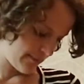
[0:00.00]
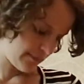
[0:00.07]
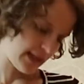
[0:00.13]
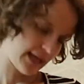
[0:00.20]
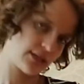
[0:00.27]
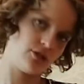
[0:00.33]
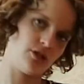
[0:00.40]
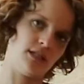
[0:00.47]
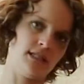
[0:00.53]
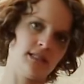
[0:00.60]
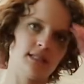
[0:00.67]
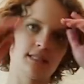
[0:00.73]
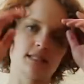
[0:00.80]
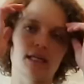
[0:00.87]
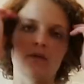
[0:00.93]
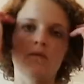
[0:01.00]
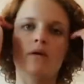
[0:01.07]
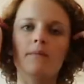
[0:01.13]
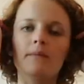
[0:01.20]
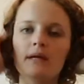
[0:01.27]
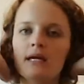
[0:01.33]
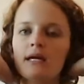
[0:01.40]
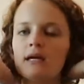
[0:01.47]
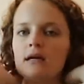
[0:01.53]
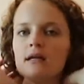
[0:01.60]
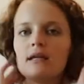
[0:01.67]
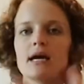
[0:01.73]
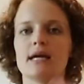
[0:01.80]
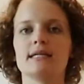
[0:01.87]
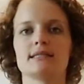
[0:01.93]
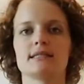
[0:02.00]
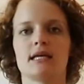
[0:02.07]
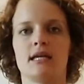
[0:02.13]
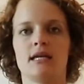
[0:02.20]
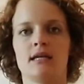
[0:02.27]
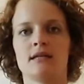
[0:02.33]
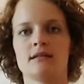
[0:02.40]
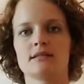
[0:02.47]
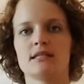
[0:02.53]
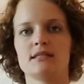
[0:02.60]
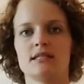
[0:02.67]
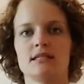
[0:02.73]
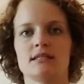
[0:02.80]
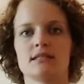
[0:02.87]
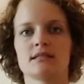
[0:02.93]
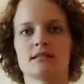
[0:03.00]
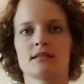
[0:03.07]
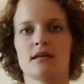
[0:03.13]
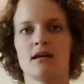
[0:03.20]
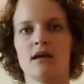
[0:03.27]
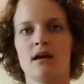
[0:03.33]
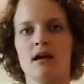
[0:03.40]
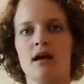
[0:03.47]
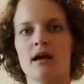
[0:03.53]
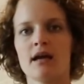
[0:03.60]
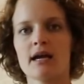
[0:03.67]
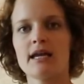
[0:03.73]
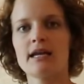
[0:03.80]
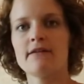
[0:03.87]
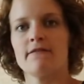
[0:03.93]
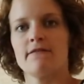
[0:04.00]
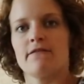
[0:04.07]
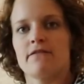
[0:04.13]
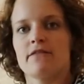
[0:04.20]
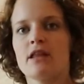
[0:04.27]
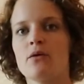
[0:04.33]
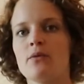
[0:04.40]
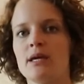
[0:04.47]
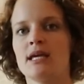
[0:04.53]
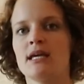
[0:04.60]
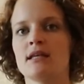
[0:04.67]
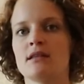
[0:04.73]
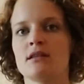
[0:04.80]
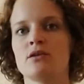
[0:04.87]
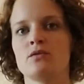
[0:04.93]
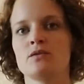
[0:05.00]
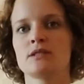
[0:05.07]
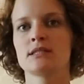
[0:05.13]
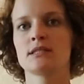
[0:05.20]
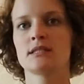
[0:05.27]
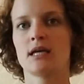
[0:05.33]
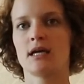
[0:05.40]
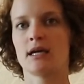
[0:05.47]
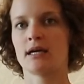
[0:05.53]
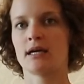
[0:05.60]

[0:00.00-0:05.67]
black jeans it will be nice, and since it's kind of flowy and loose,